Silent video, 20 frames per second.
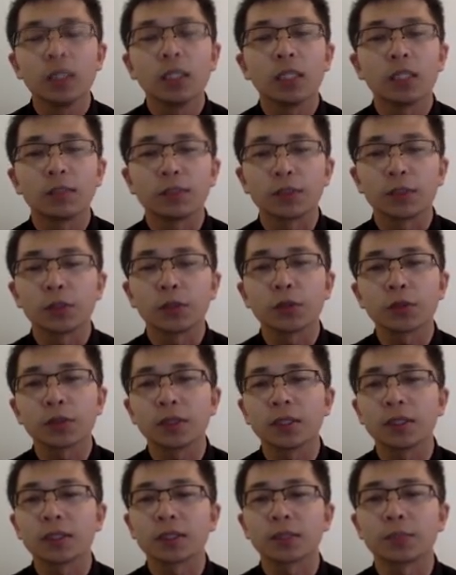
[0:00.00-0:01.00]
If we use
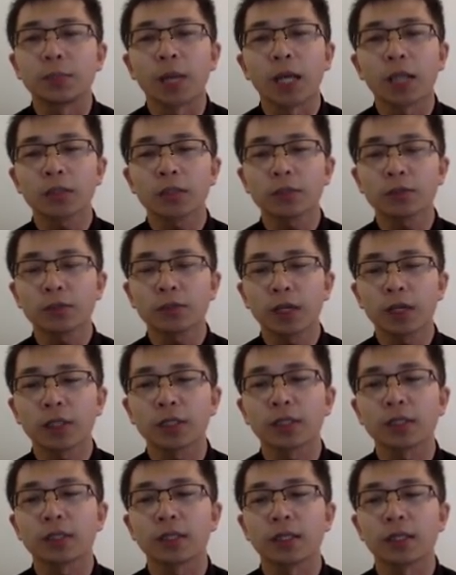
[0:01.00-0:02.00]
this special
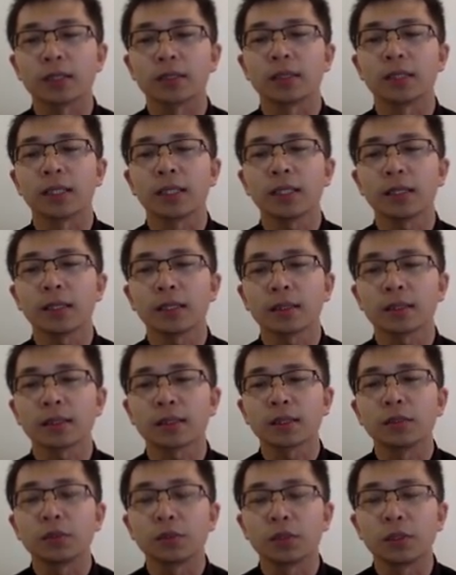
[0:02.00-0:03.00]
function as the index
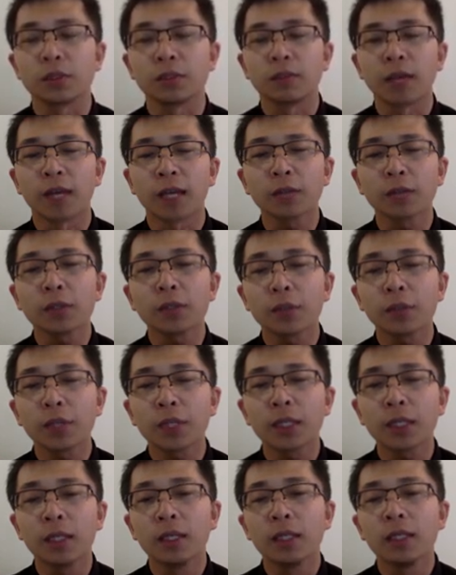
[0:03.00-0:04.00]
into the value
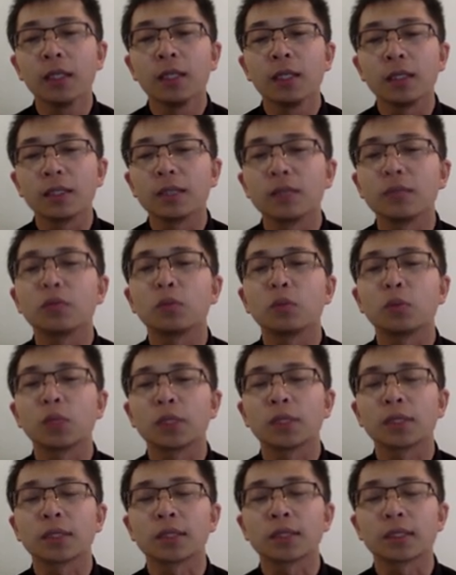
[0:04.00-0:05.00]
array, then we
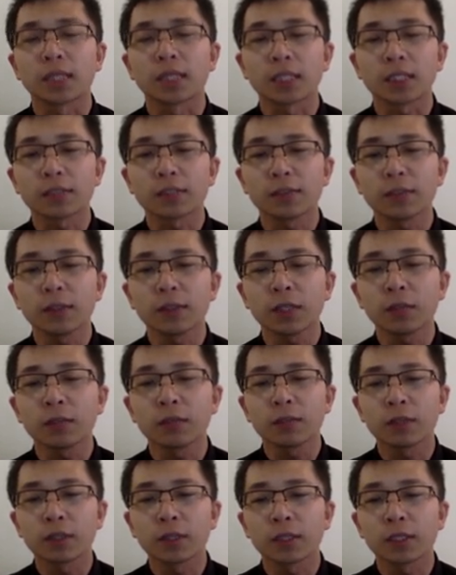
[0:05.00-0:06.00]
successfully
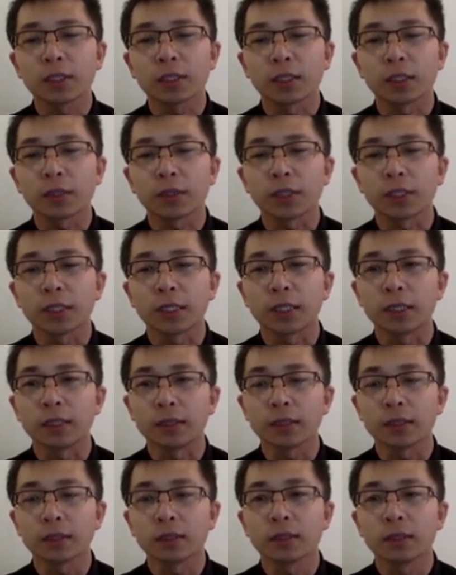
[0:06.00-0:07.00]
avoid storing
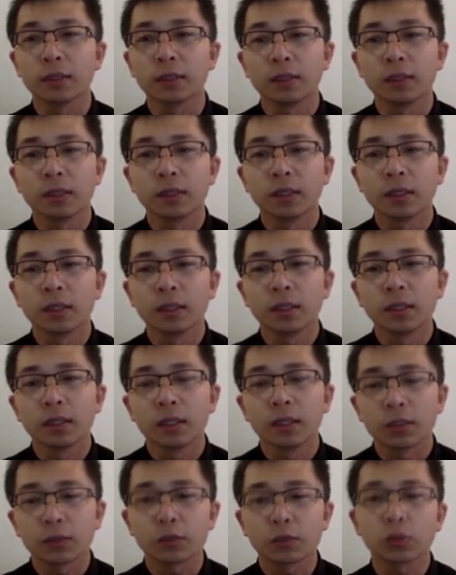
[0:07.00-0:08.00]
keys.
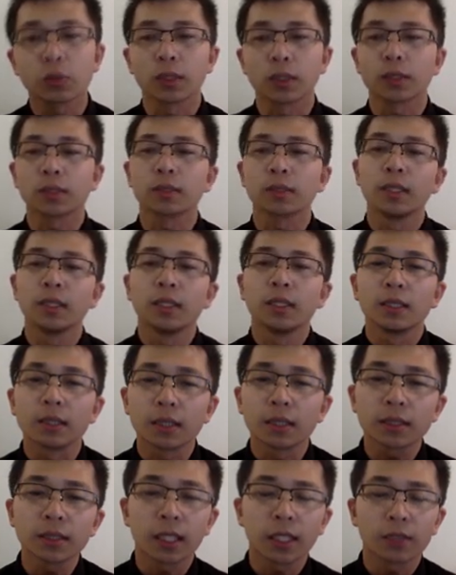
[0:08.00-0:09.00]
Of course,
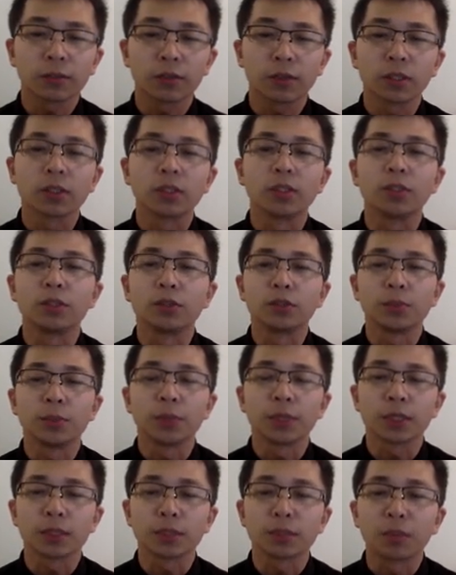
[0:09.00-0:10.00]
this hash function should be
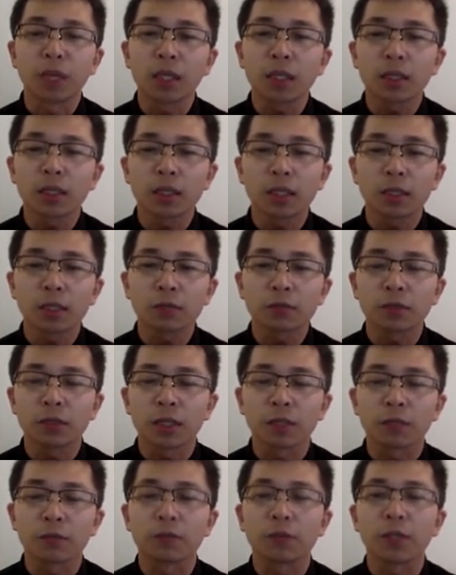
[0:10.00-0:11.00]
smart enough
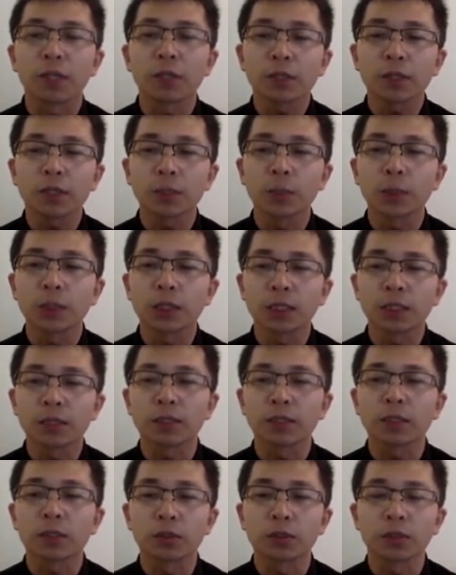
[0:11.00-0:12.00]
and very
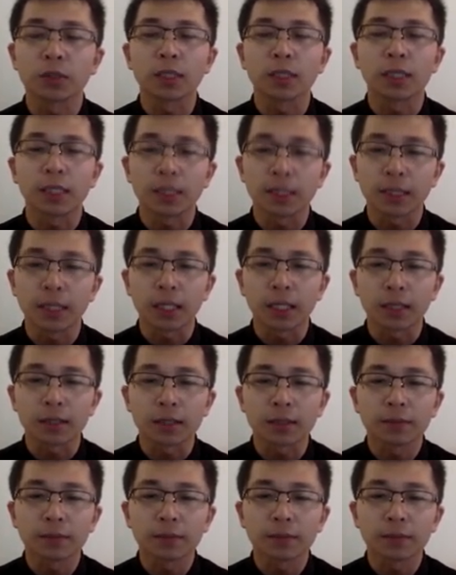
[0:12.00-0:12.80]
specific to the key set.